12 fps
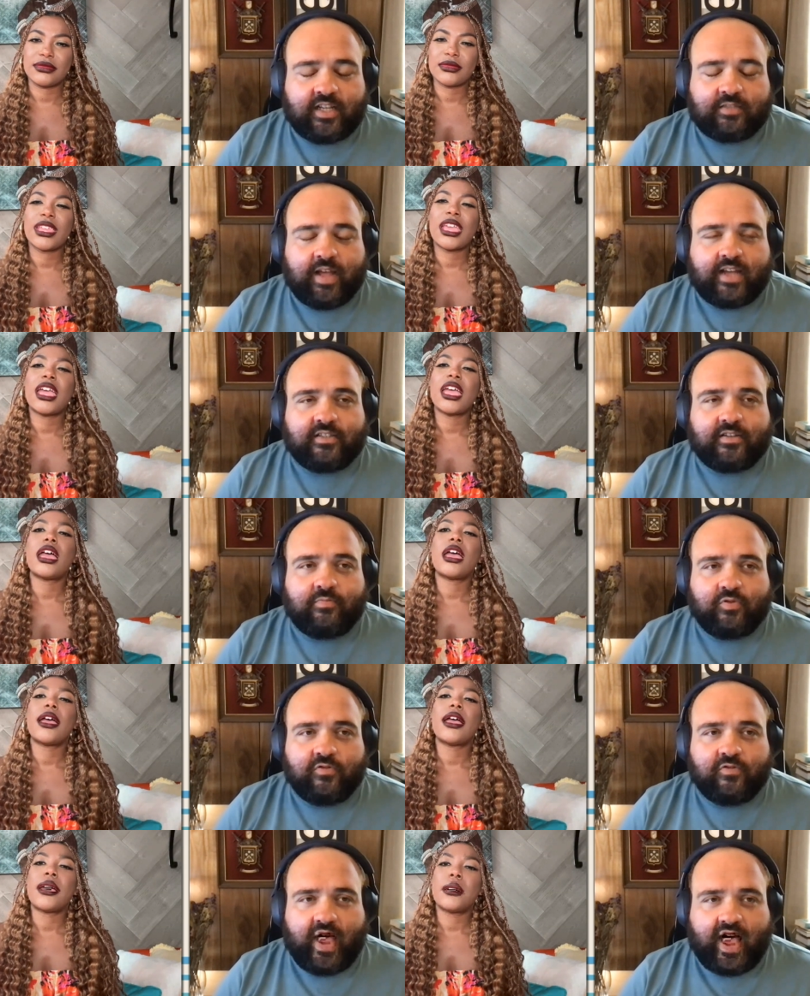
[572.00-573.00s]
Speaker 1: and does plan to
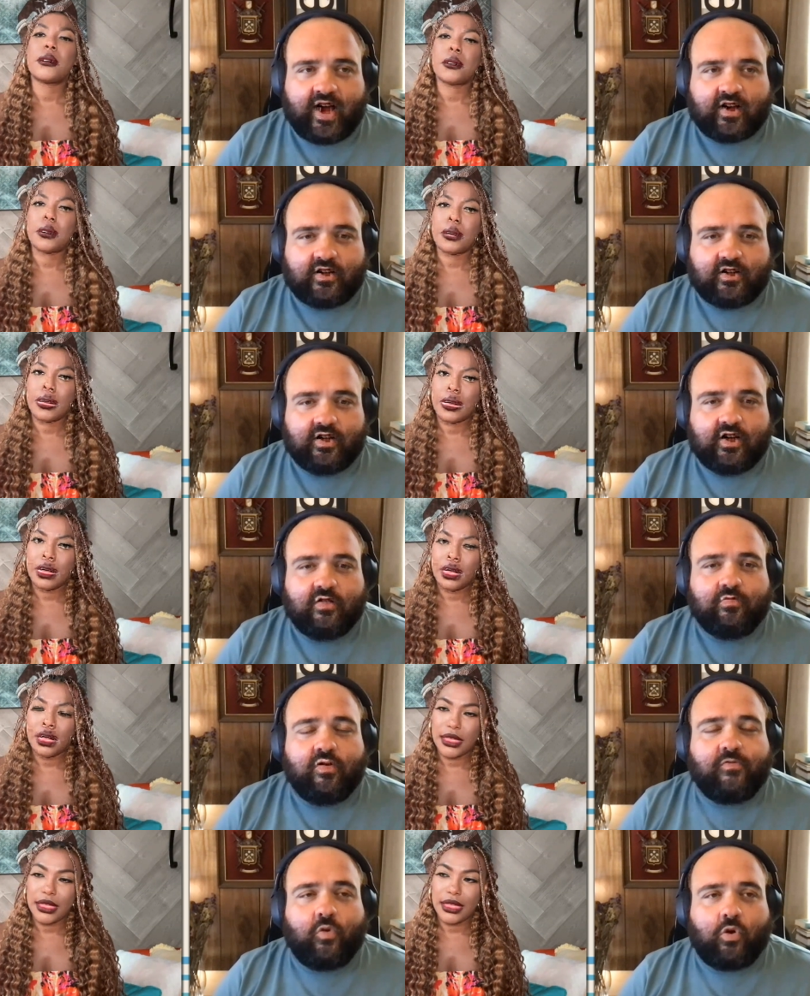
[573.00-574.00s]
move back
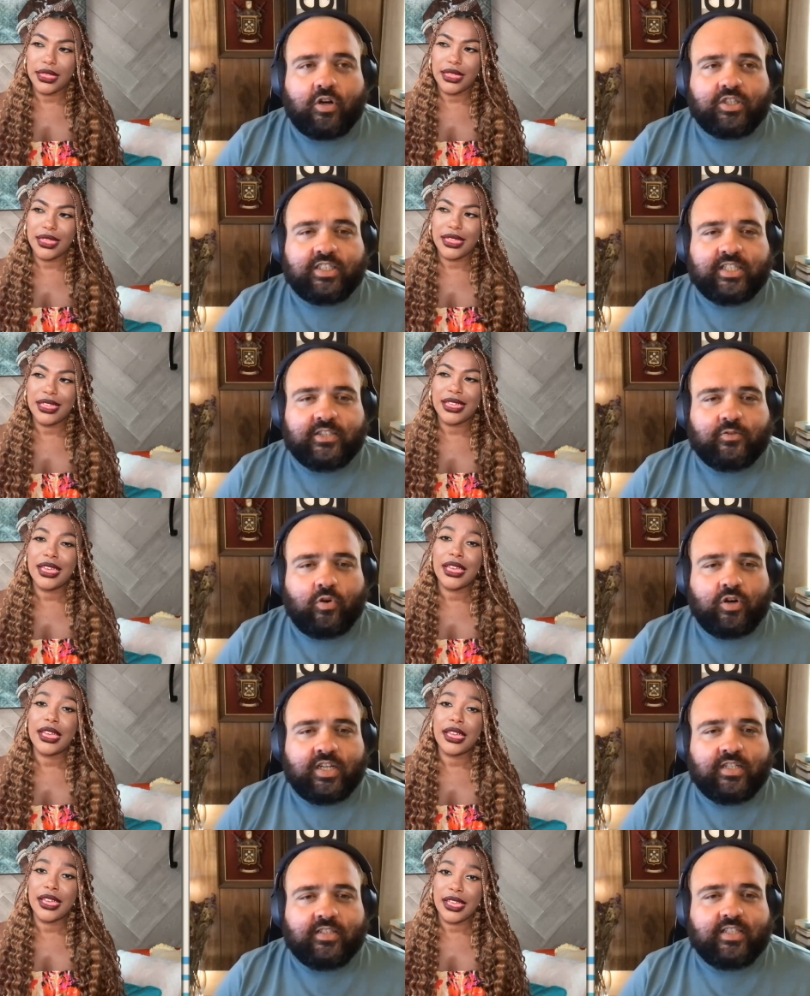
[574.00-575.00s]
before she is
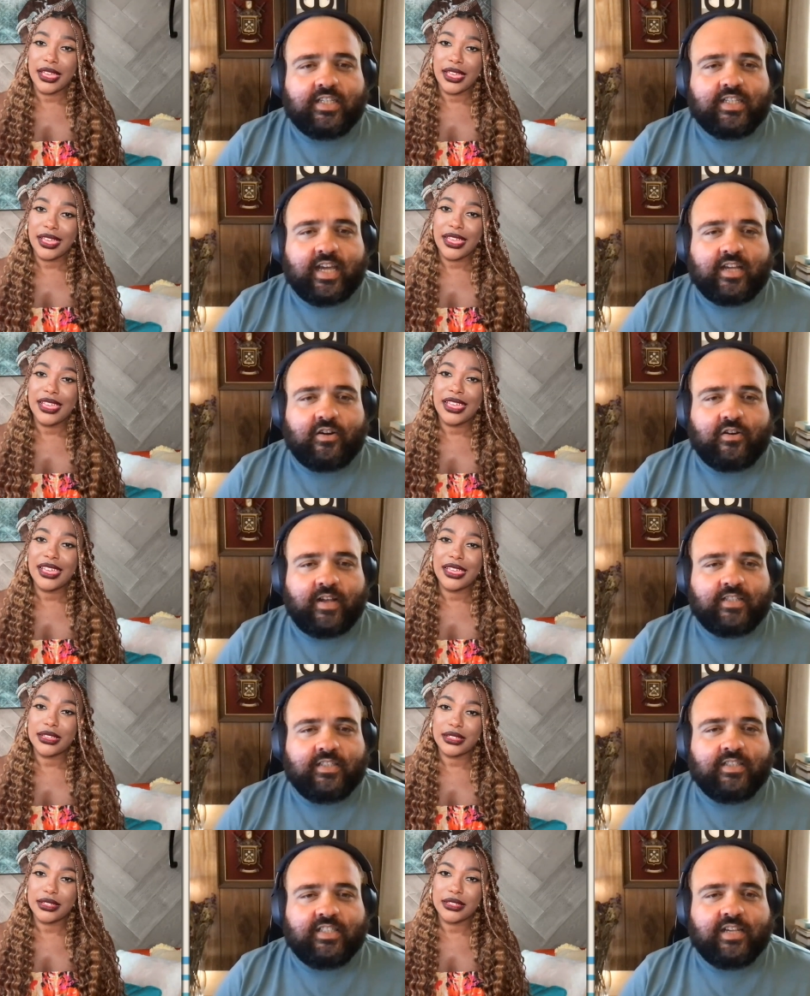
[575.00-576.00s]
sworn in to get her
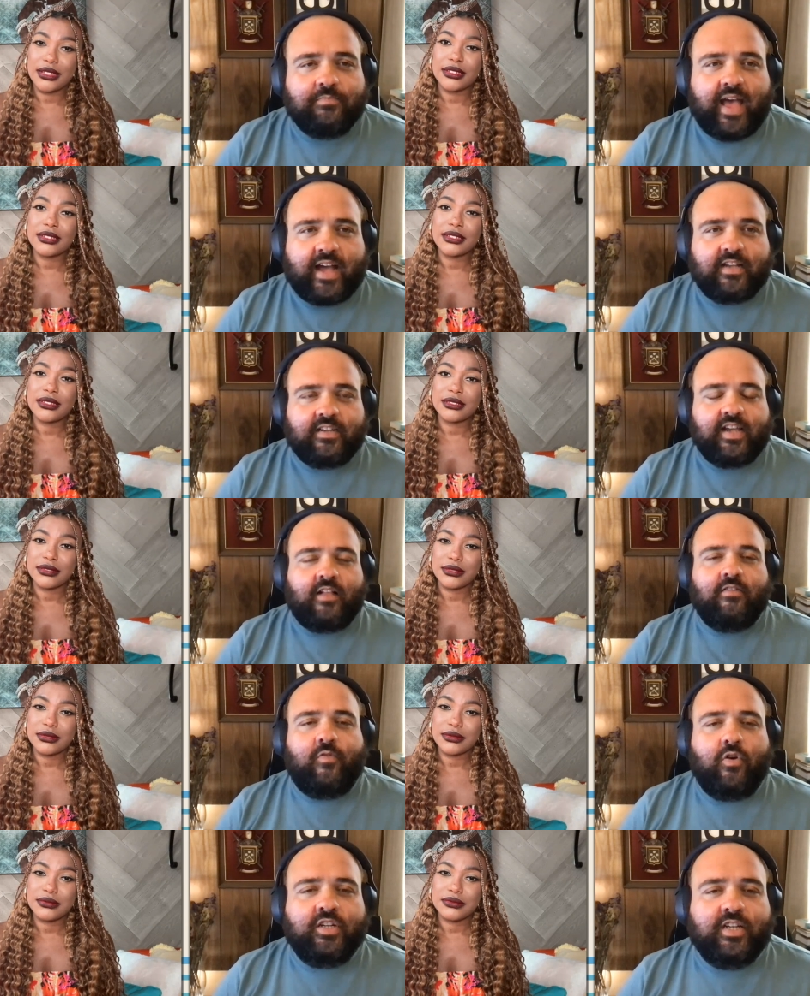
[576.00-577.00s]
residency back in
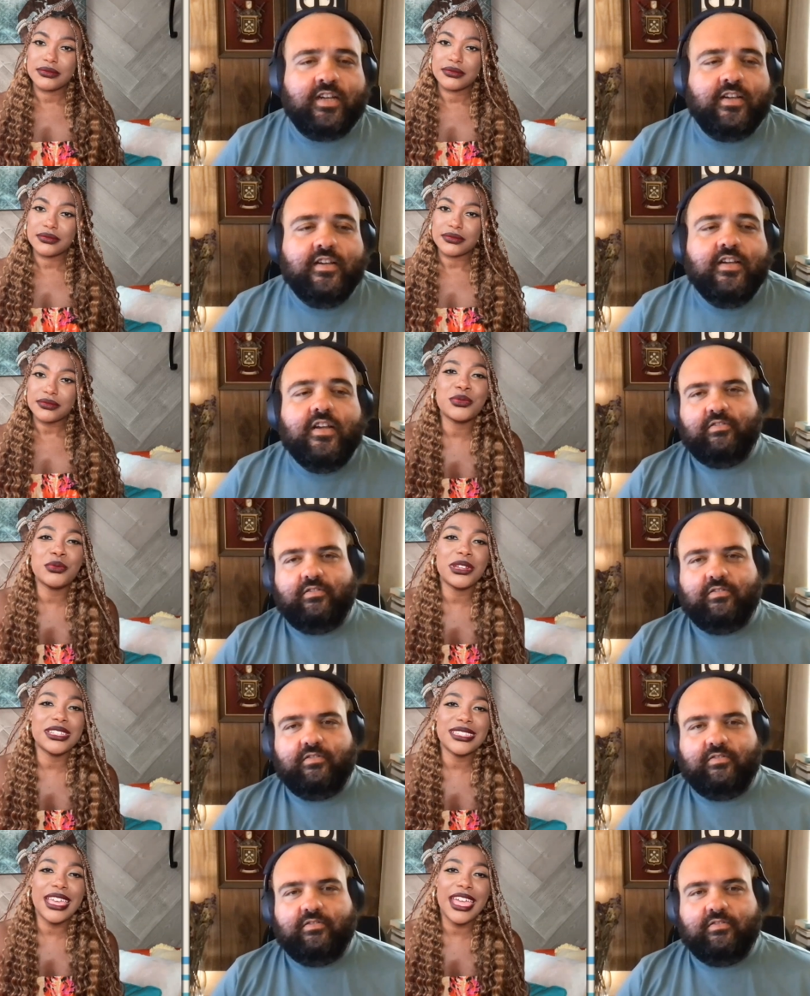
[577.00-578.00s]
California.
Speaker 2: I just
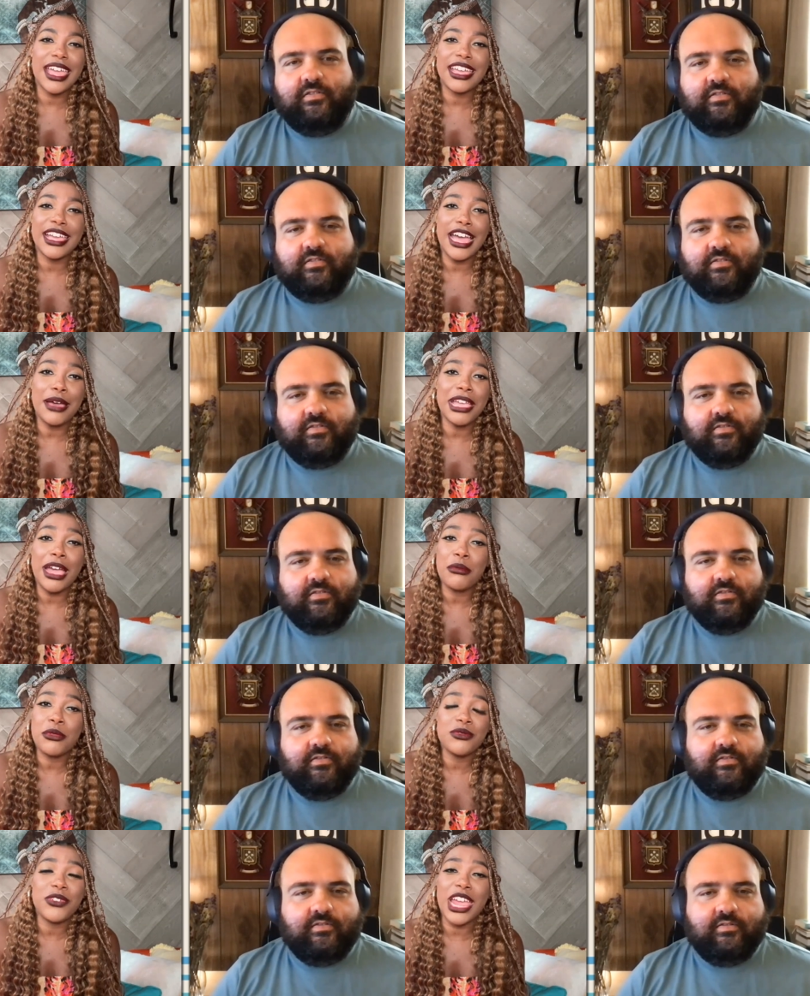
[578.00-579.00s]
want to say, I mean,
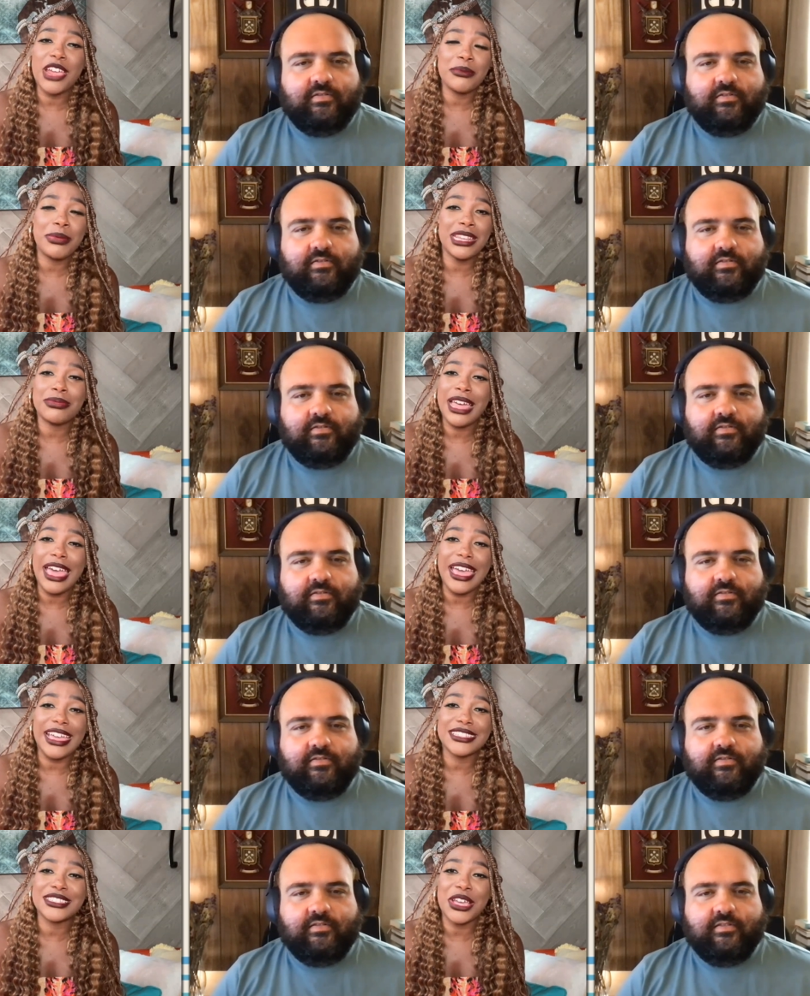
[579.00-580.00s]
I'm rooting for everybody
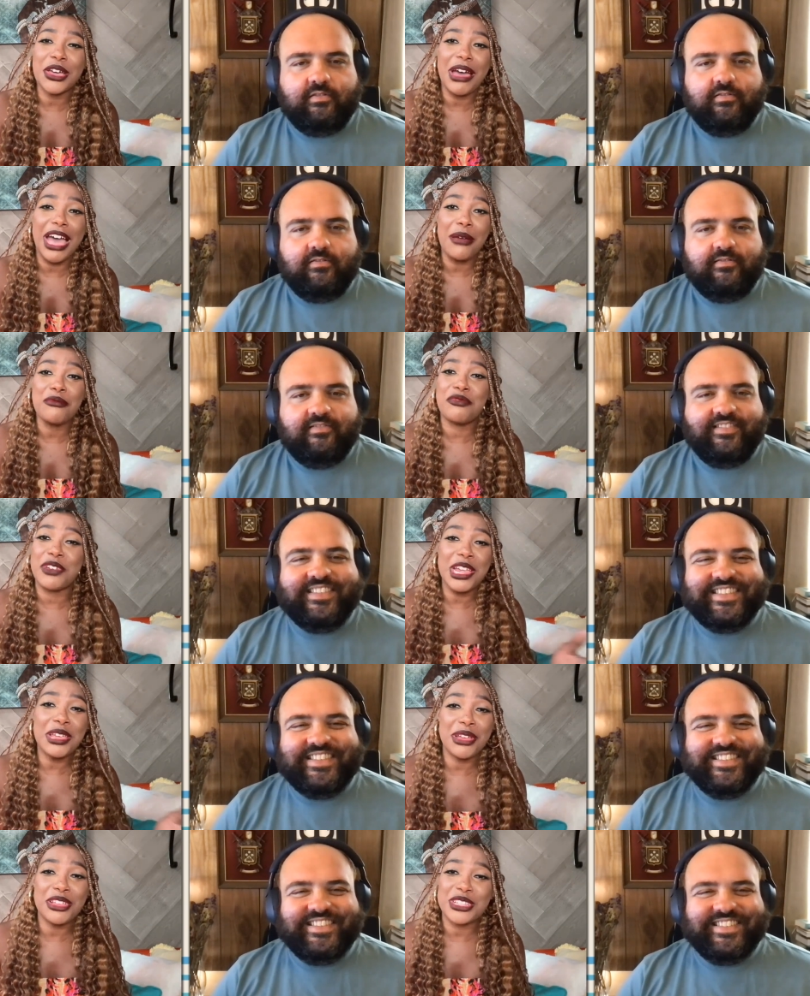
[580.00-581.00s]
black. So I'm
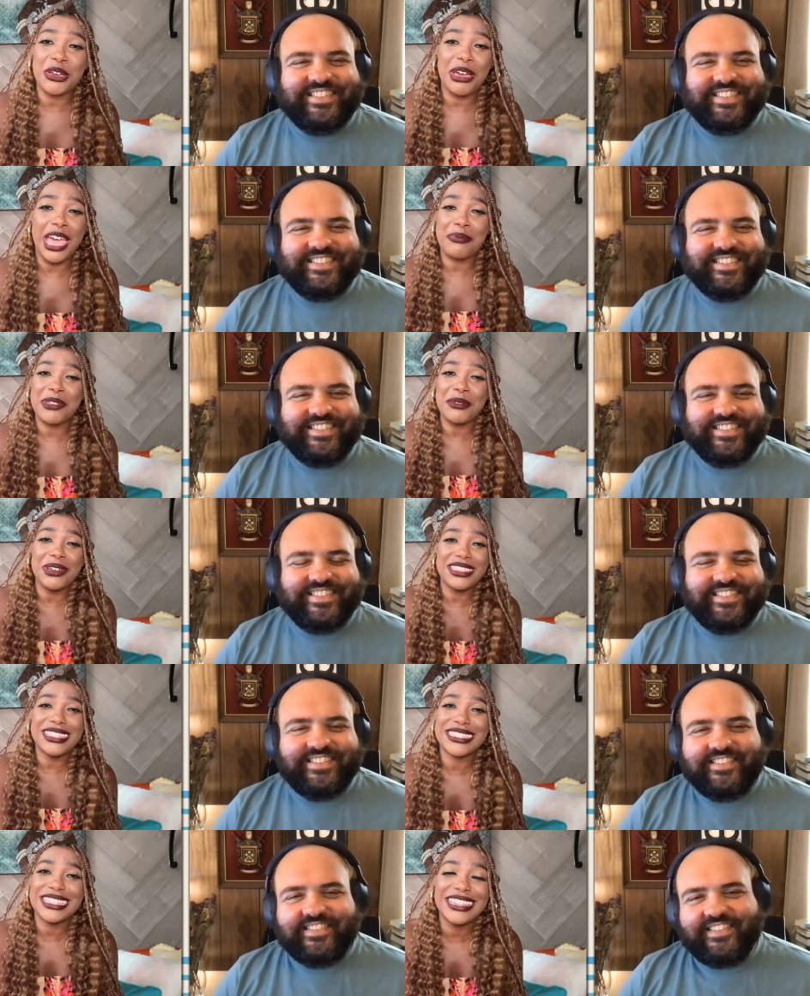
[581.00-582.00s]
very much so happy with
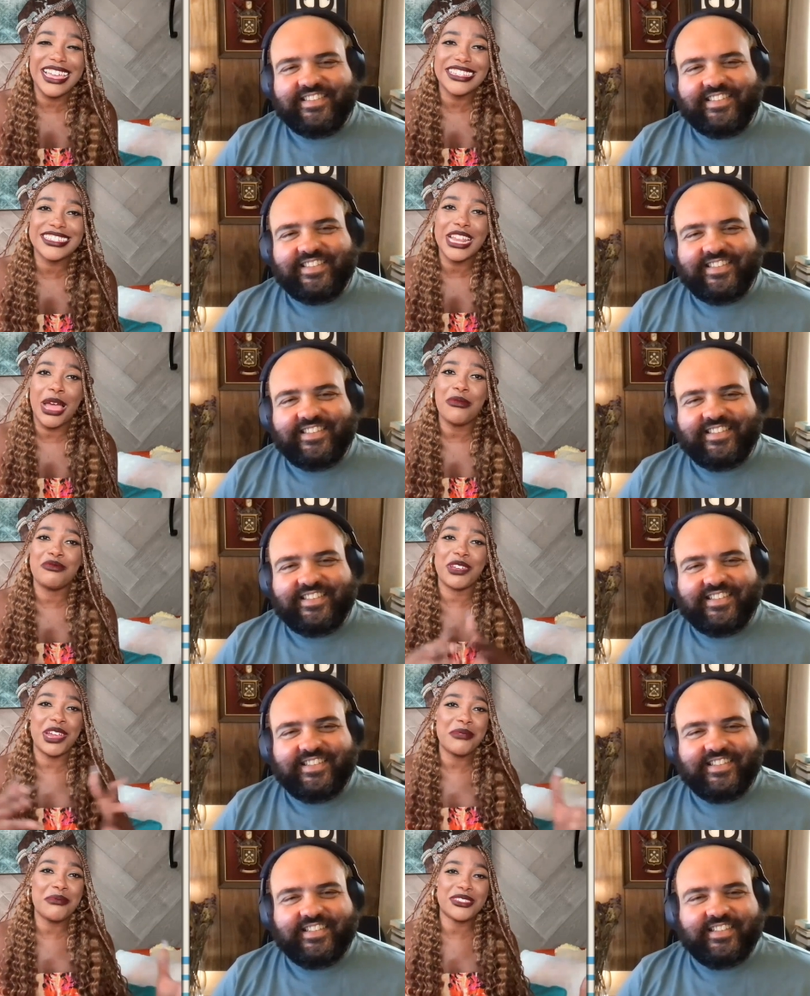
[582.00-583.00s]
this election. I'm
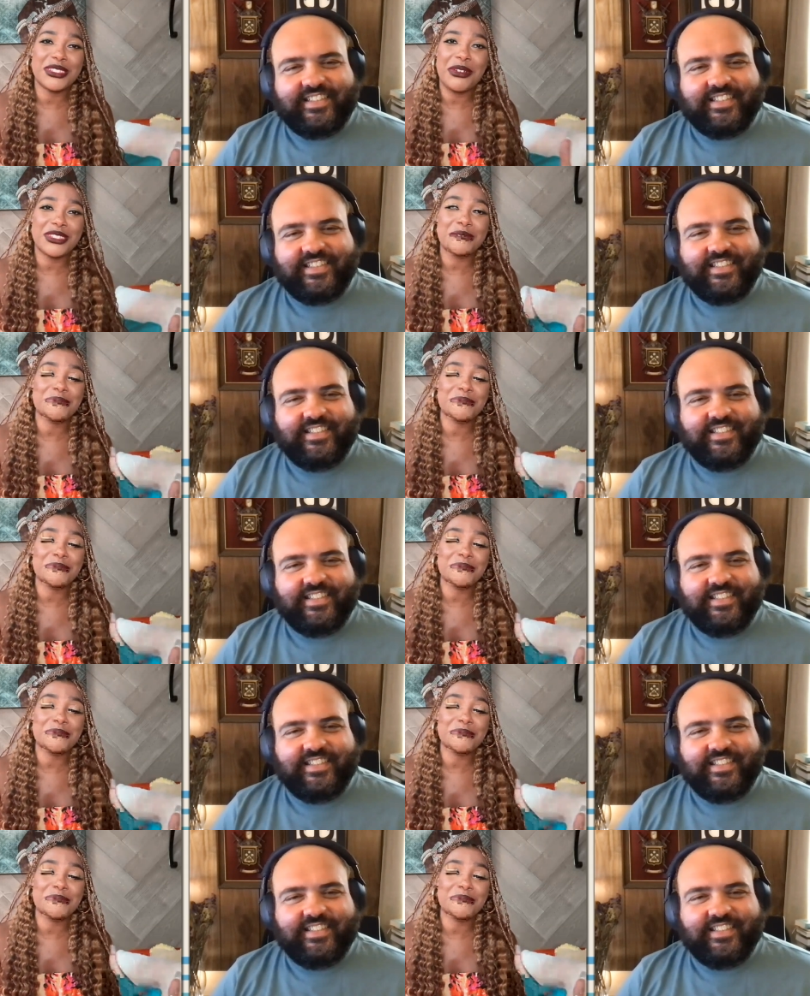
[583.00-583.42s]
very much so